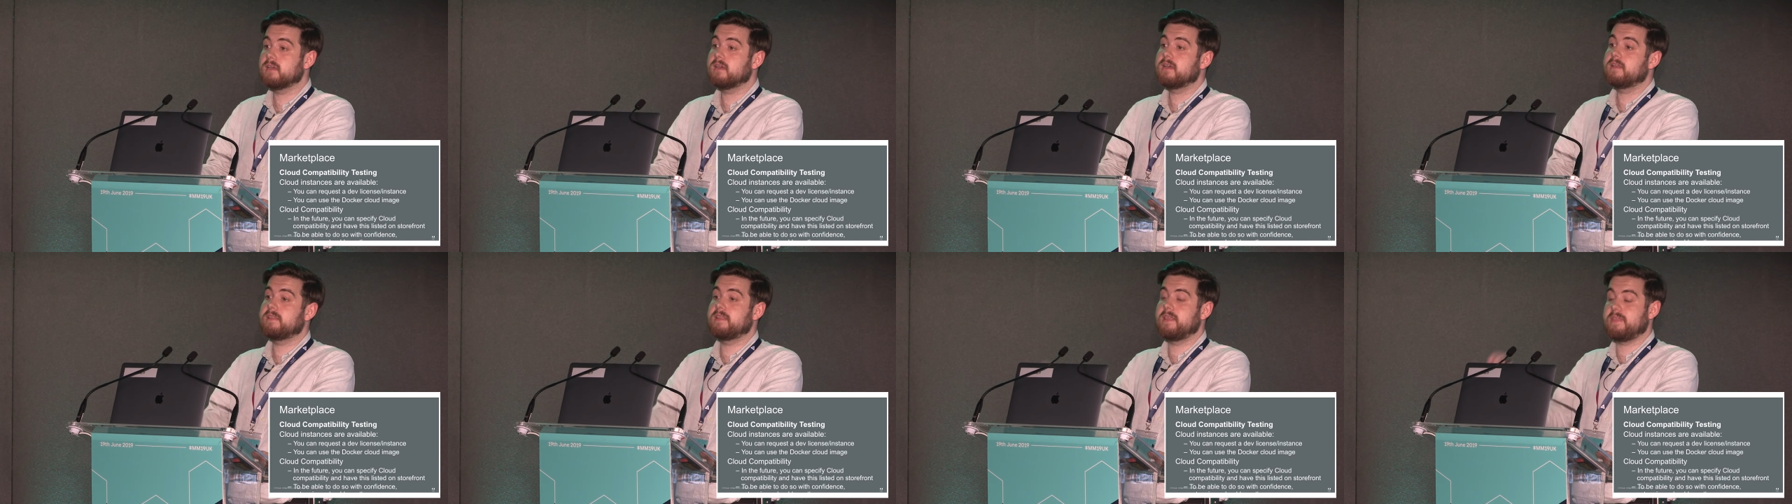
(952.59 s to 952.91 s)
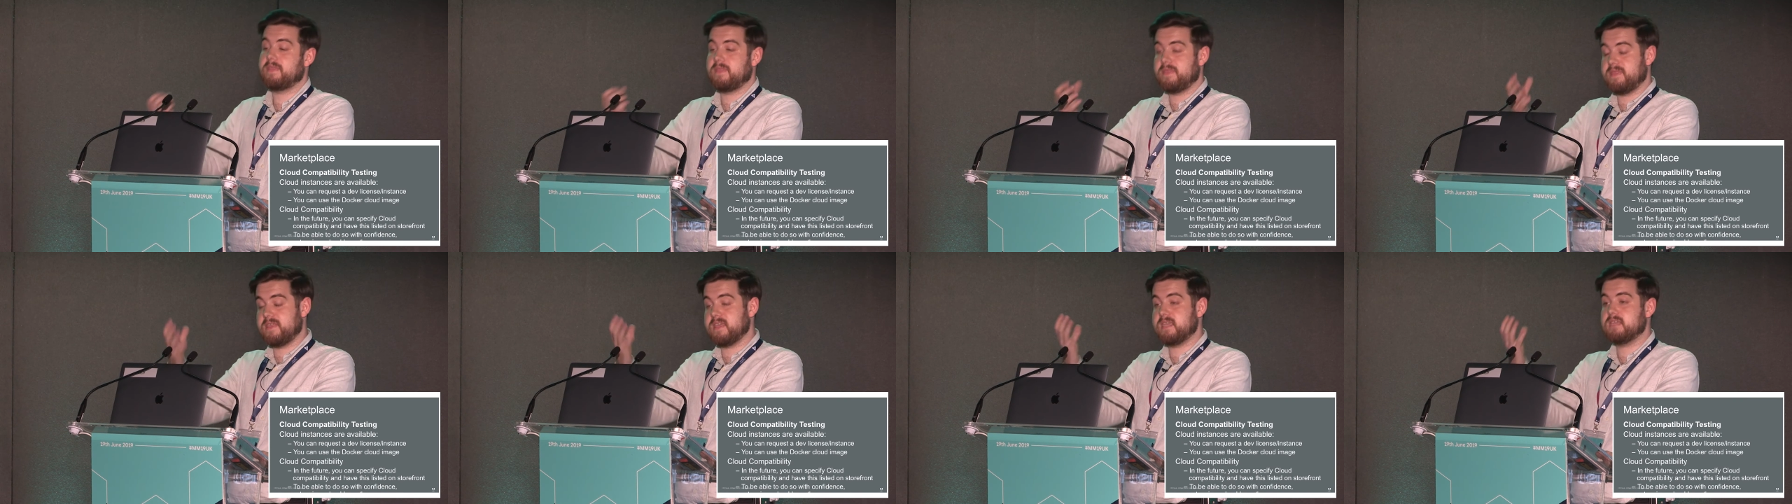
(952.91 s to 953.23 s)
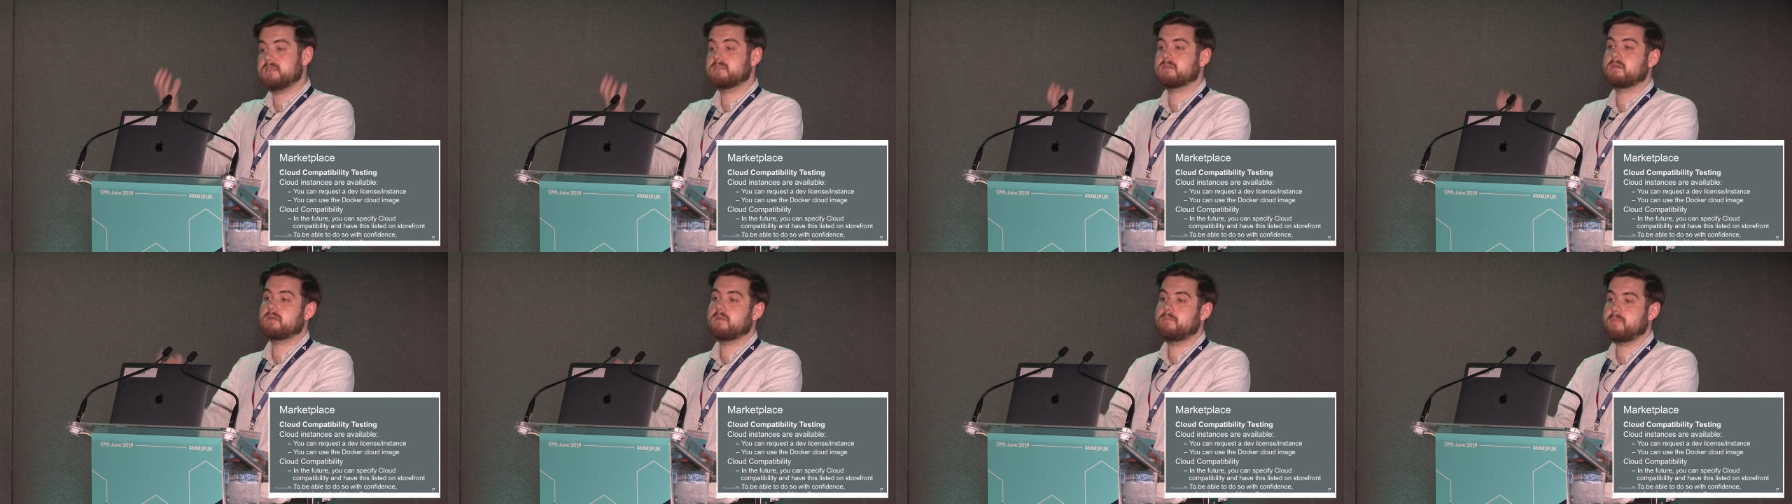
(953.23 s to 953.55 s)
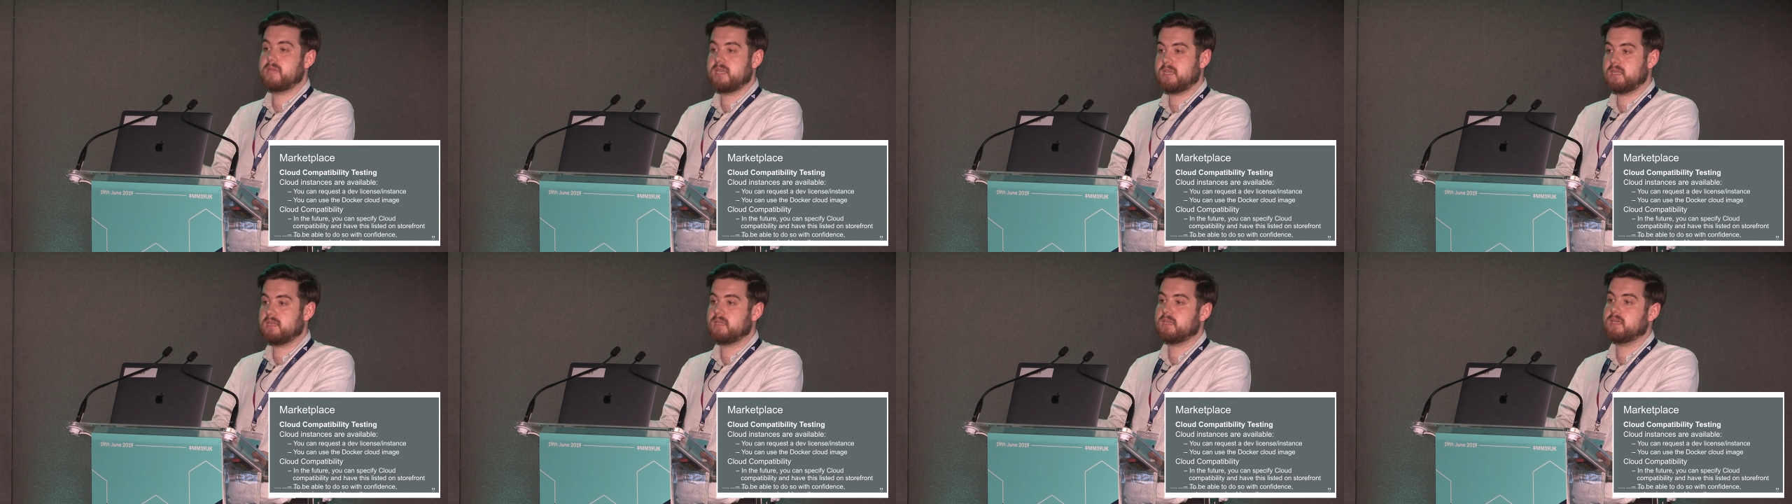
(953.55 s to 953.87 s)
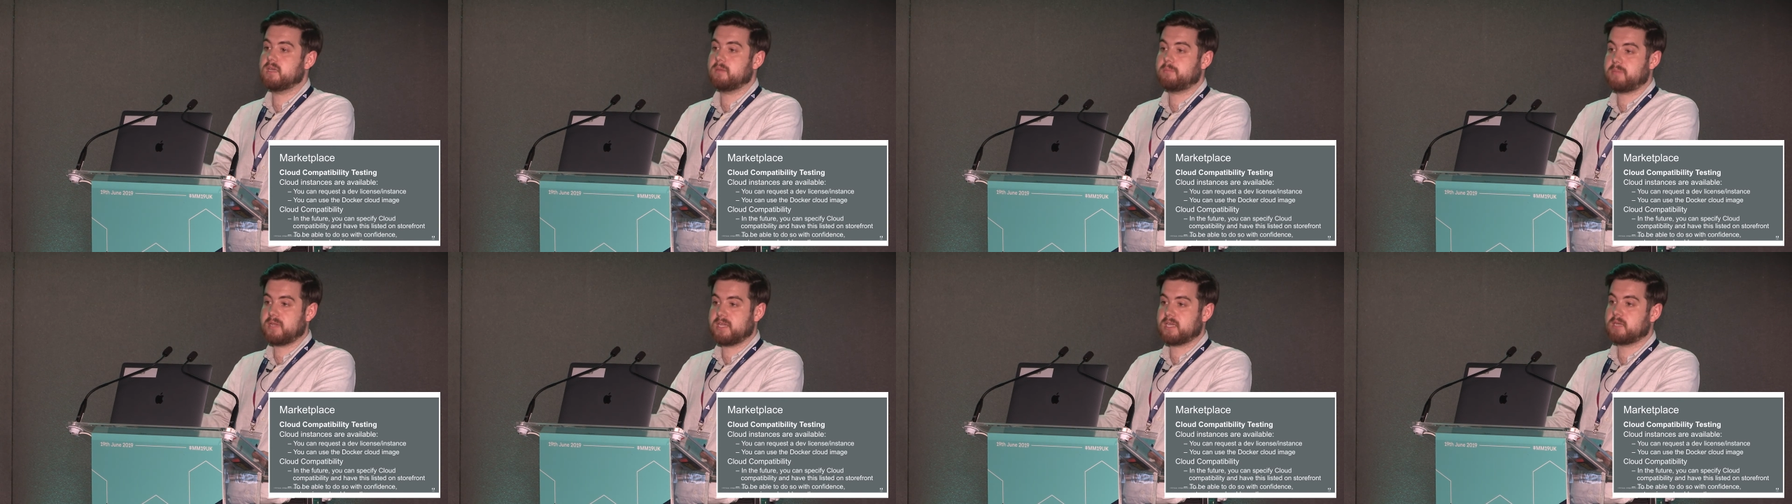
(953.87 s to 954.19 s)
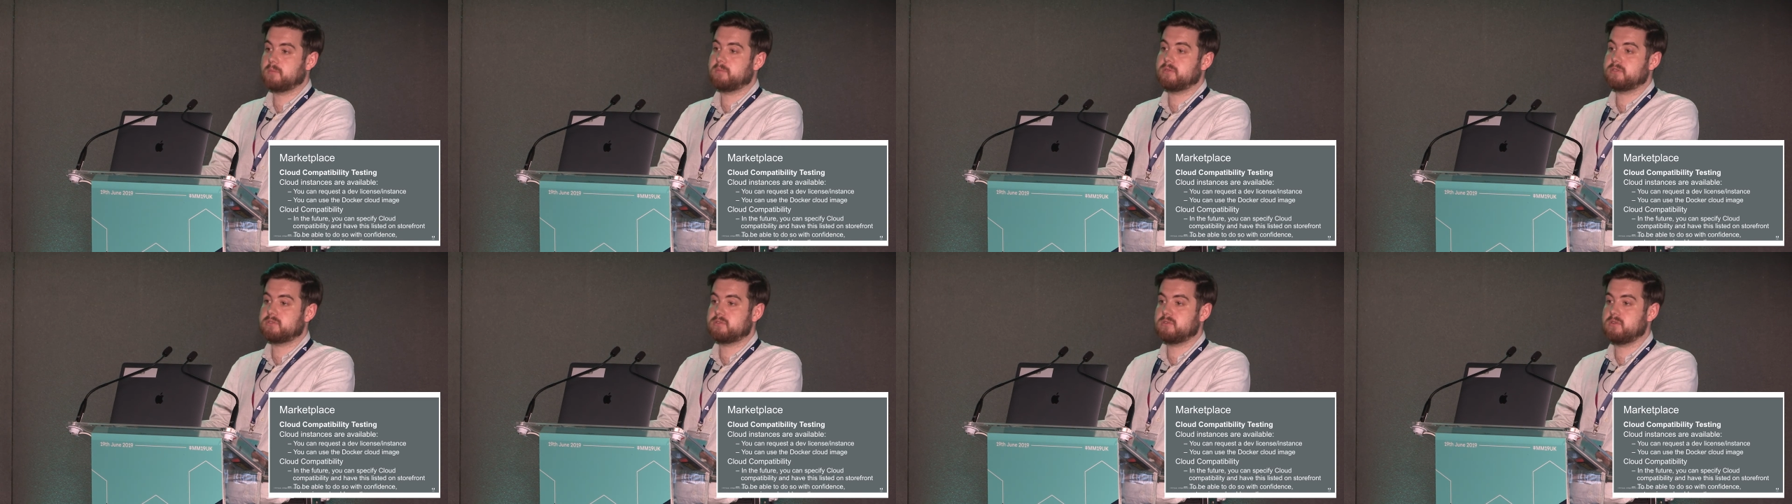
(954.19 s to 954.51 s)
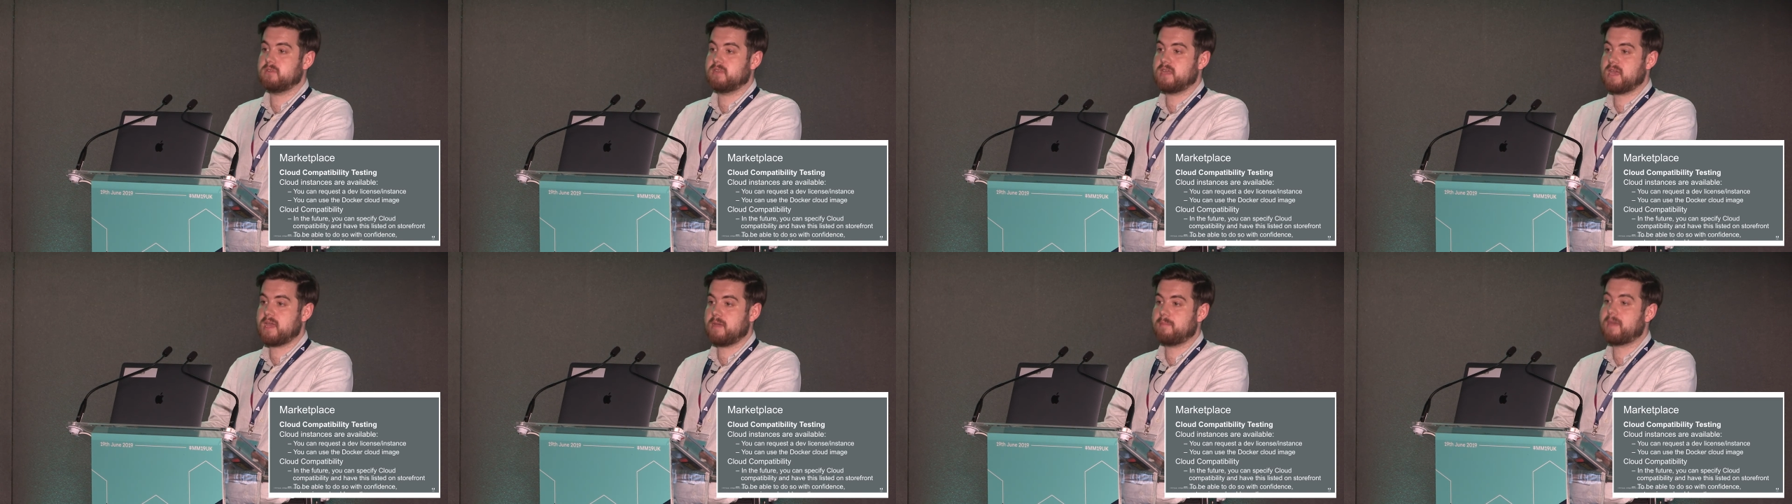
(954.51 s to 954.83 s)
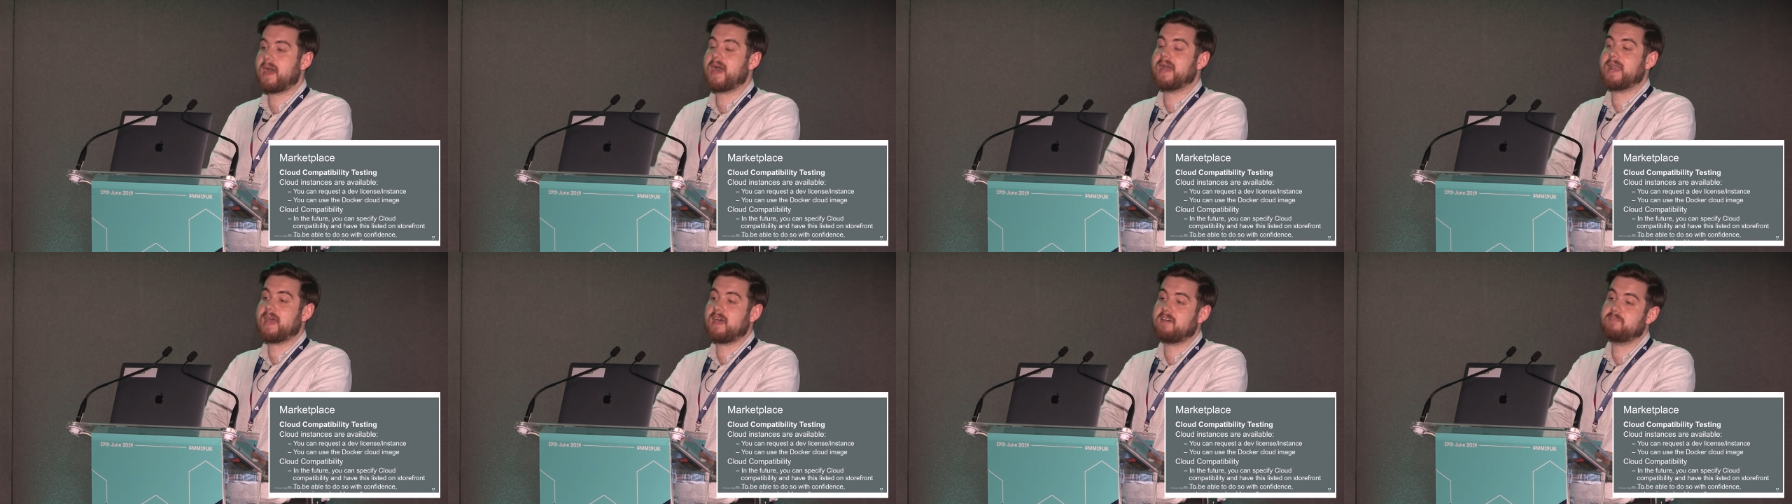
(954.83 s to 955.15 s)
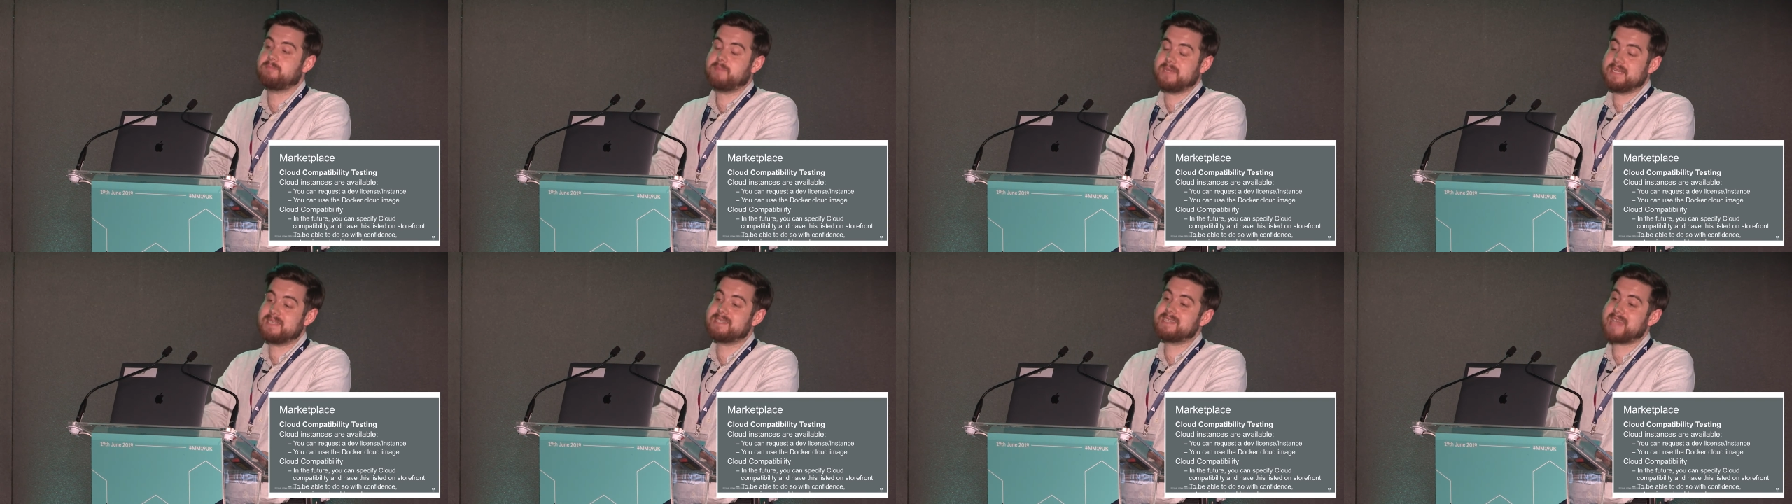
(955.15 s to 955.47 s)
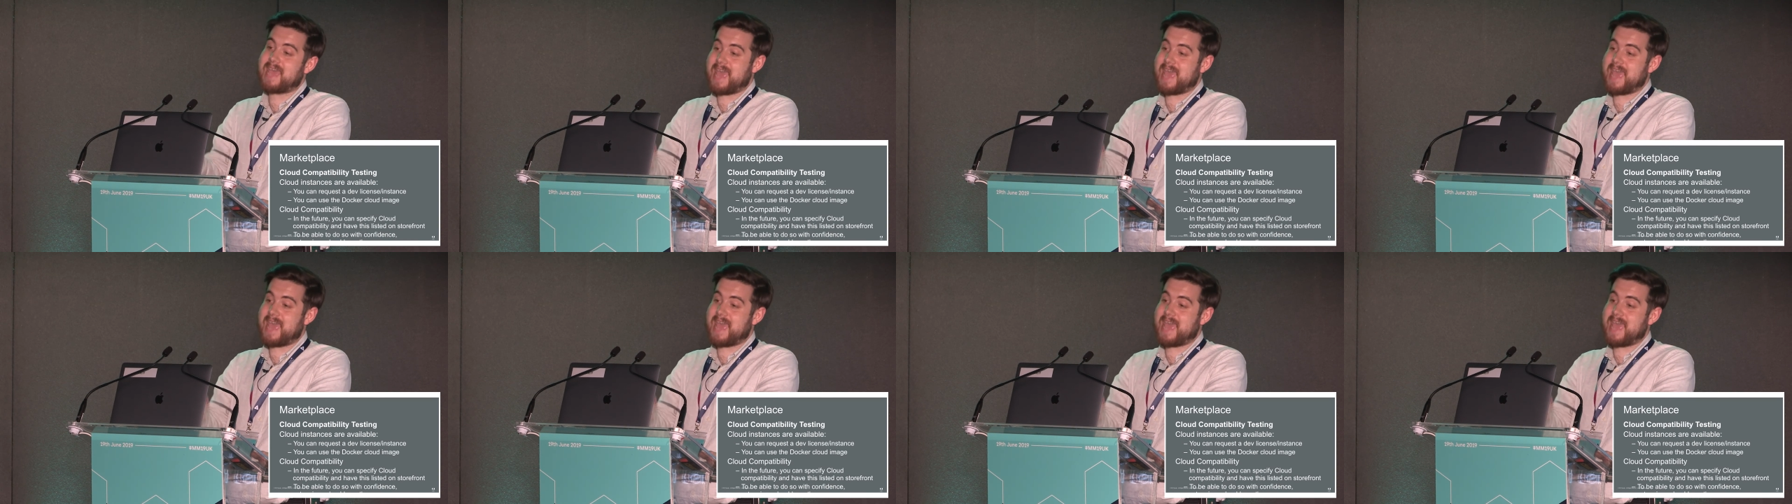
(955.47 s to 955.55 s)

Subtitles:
that these are immediately applicable to them and have been